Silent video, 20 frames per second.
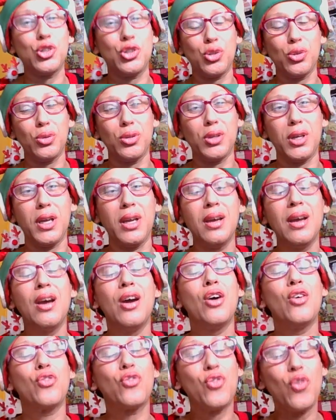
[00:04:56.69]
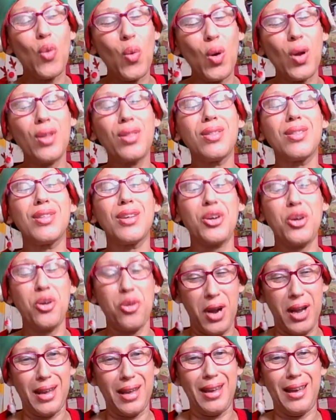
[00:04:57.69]
Julie, for the
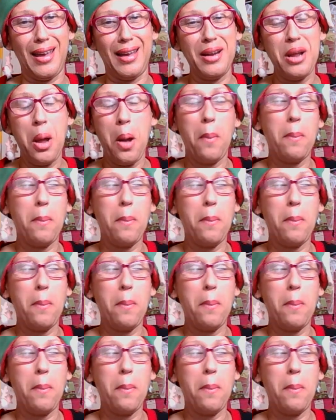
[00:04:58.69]
Cricut.